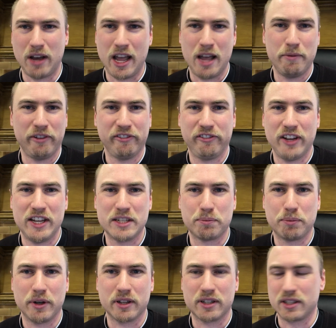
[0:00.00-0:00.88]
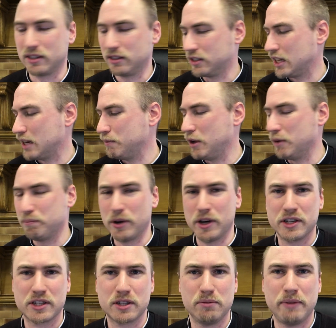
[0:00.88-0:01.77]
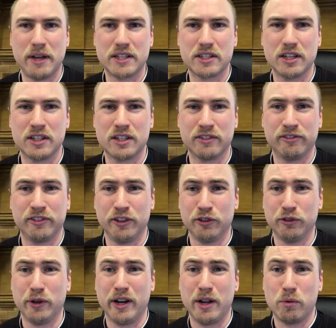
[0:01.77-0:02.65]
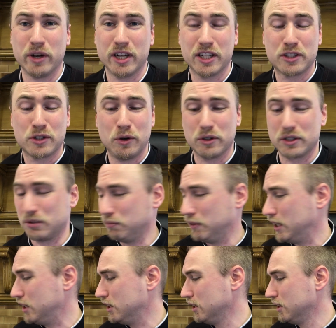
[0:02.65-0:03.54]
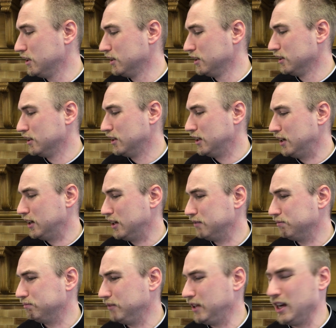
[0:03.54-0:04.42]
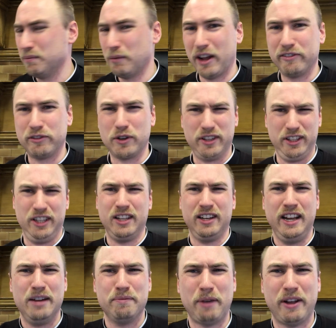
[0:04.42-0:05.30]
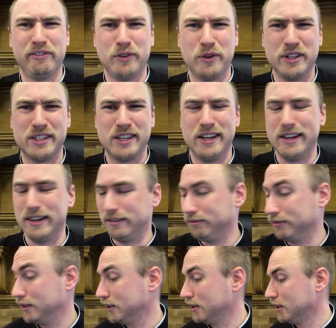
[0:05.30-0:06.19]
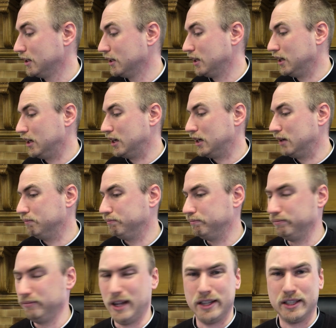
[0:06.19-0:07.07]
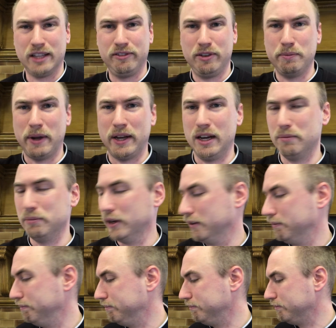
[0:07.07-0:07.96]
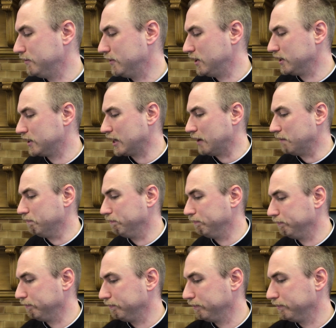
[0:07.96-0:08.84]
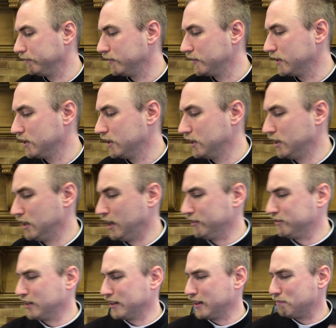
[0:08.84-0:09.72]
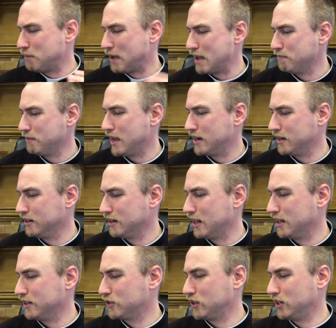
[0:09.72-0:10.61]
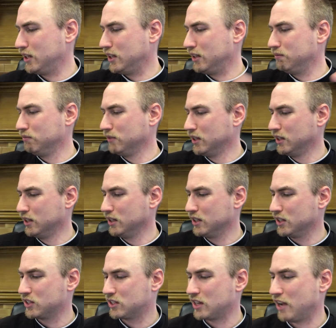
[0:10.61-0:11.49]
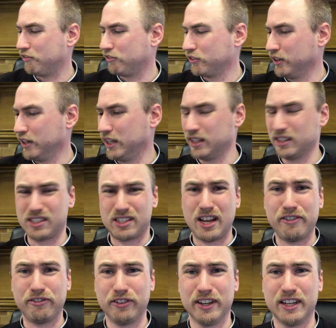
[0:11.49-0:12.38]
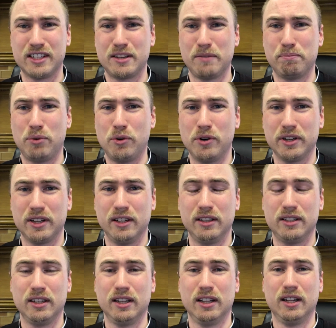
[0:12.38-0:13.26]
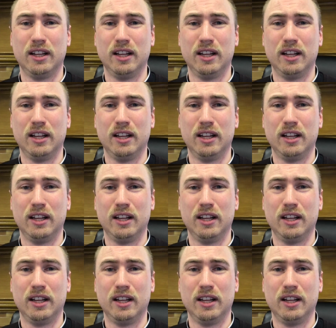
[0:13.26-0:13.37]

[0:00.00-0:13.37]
I am on Facebook. Send me a personal message. If you really want to talk to me, hear my voice. You can hear my voice here. I'll give you my number. Okay. I've done the Batman analogy. Suffering is important.